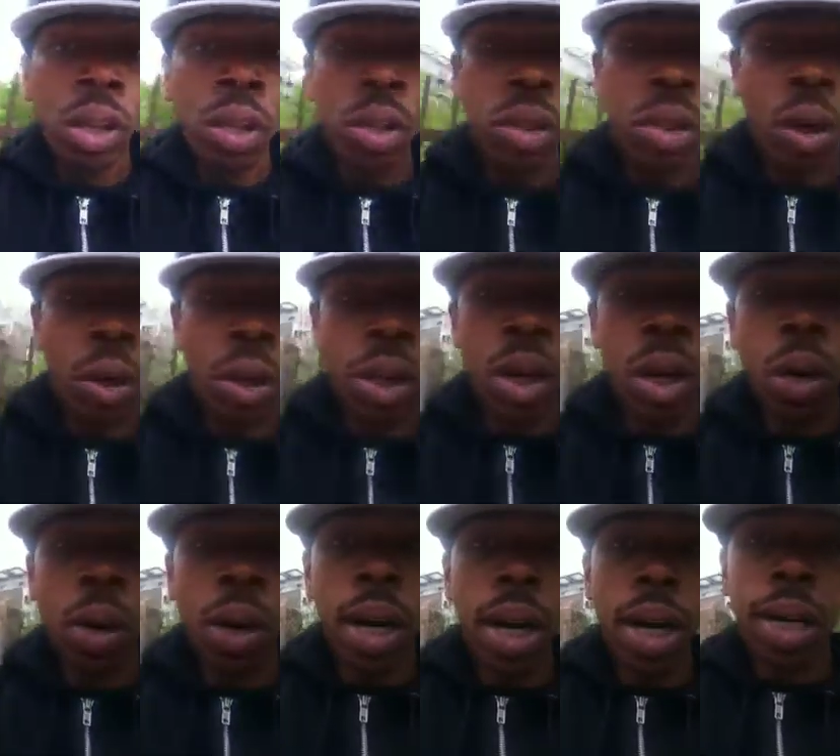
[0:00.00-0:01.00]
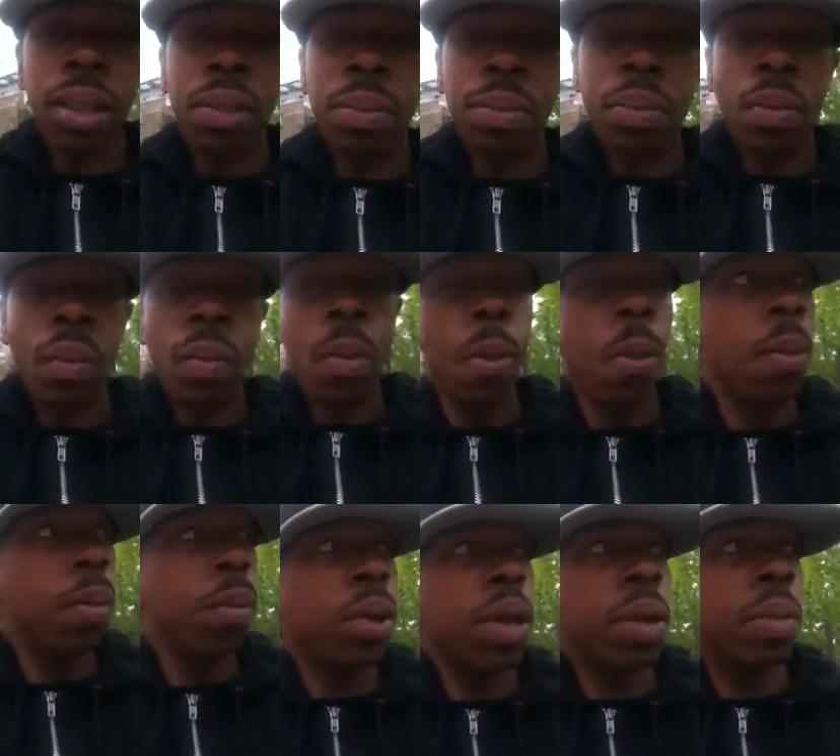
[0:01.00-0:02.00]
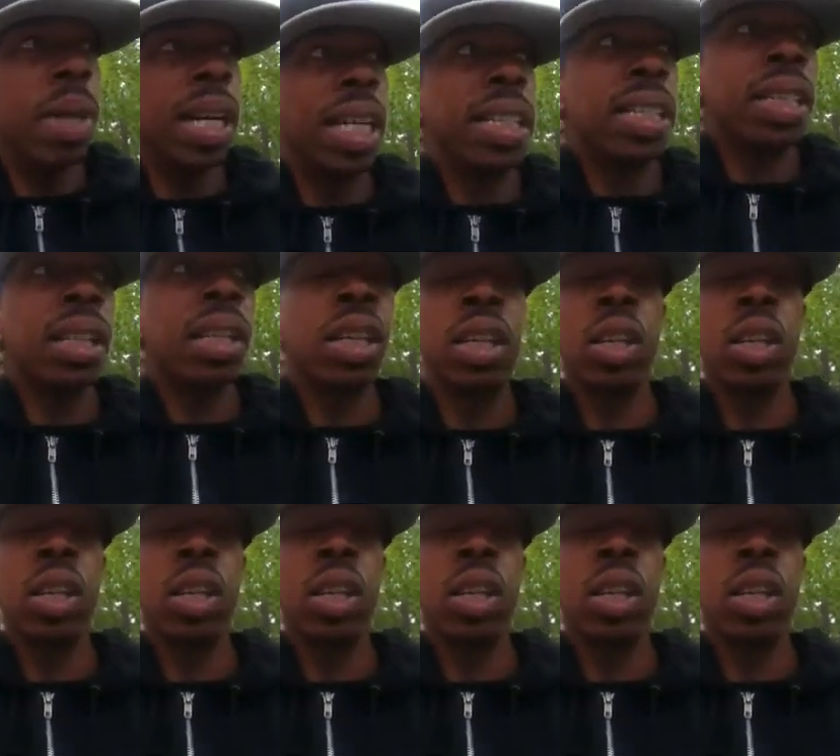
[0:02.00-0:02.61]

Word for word: So, you know, uh, pretty much